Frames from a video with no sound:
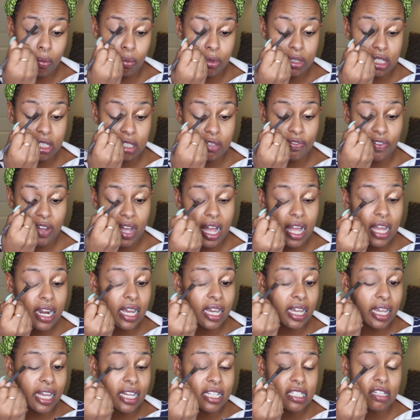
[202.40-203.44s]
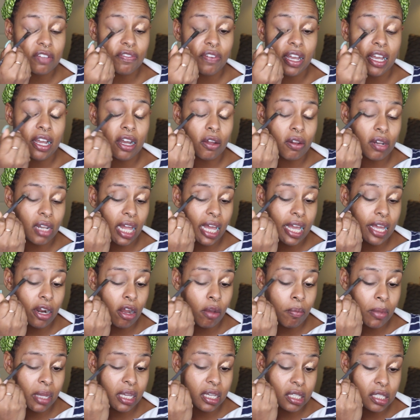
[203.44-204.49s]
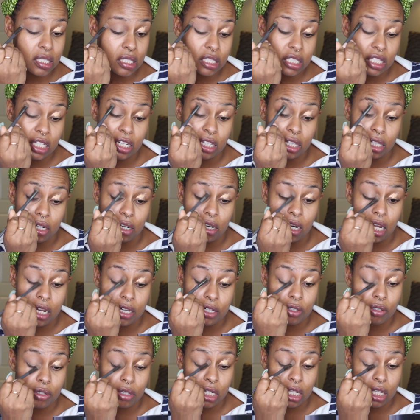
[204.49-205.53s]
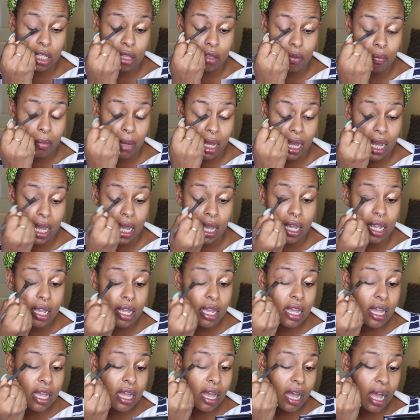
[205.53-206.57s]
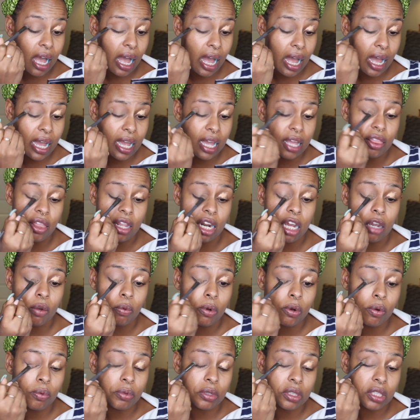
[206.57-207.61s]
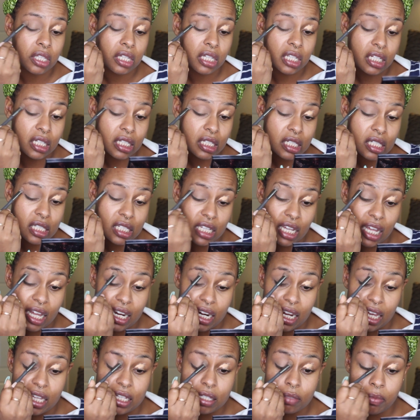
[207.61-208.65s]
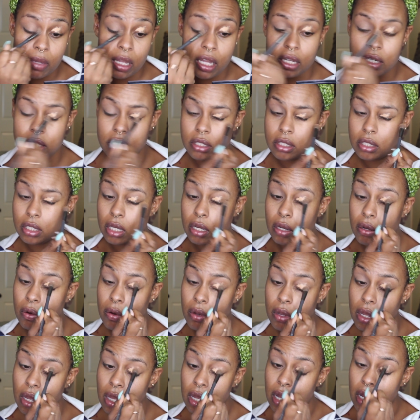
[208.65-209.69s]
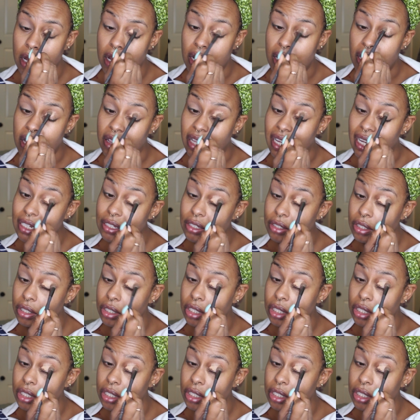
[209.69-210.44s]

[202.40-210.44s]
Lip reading: which is fine, I guess. If I go light on my concealer underneath my eye, then I won't really need to set as much, so that's